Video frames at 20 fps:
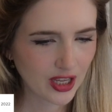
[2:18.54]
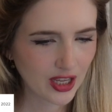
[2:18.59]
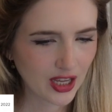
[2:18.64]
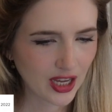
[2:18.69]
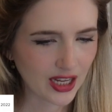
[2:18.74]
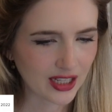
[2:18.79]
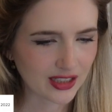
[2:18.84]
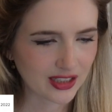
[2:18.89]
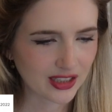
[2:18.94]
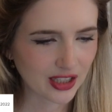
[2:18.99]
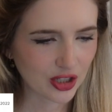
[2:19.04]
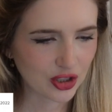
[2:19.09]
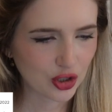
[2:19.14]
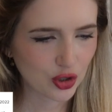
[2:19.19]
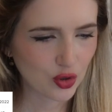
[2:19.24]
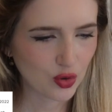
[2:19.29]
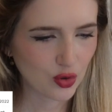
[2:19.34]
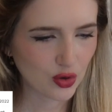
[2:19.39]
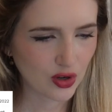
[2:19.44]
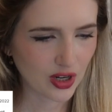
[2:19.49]
had such a
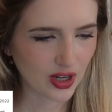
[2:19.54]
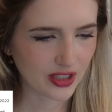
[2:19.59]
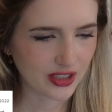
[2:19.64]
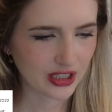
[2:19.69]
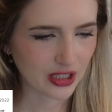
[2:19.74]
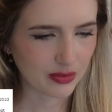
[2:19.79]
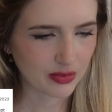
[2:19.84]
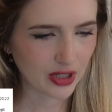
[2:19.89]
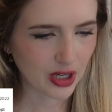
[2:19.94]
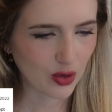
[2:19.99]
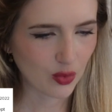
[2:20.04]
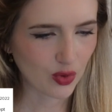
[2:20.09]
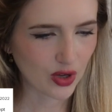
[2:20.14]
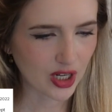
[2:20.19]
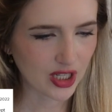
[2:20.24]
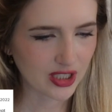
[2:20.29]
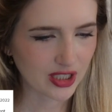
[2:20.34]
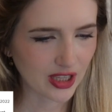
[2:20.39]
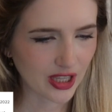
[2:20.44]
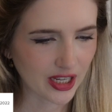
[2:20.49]
cool concept and I
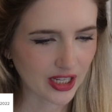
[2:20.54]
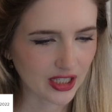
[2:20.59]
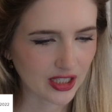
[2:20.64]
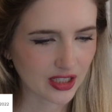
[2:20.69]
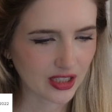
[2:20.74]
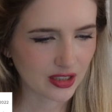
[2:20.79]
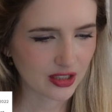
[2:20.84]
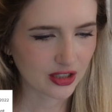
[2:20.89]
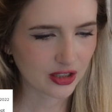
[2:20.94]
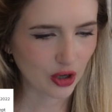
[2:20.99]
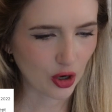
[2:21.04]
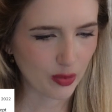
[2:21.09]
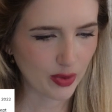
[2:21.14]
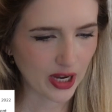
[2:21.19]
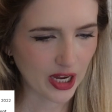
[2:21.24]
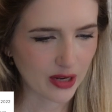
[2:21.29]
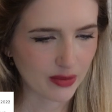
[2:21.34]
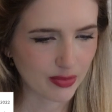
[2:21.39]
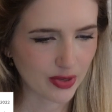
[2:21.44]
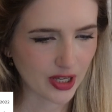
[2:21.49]
wanted to like it so
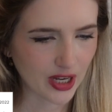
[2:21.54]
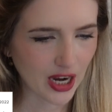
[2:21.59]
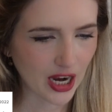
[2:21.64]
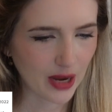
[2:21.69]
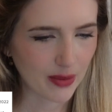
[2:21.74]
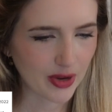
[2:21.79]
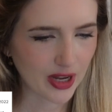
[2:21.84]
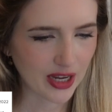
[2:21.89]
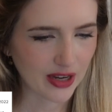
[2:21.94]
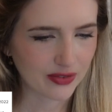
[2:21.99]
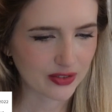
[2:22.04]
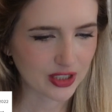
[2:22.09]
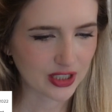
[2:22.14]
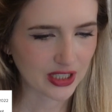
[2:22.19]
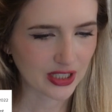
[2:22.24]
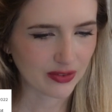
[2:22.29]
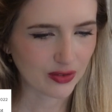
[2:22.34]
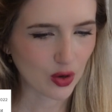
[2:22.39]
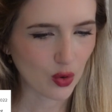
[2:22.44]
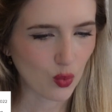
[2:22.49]
bad, but I'm gonna have to
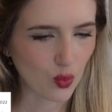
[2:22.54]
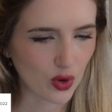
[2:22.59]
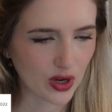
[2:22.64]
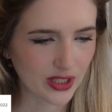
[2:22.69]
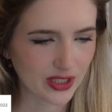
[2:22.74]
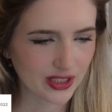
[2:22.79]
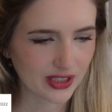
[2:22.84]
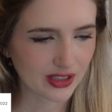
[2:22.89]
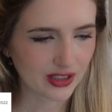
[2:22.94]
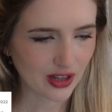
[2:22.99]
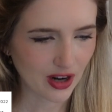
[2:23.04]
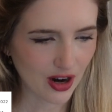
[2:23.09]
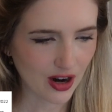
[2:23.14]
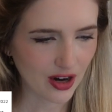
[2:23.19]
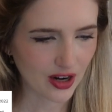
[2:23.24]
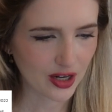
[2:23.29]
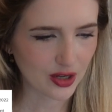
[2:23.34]
give it 1 star.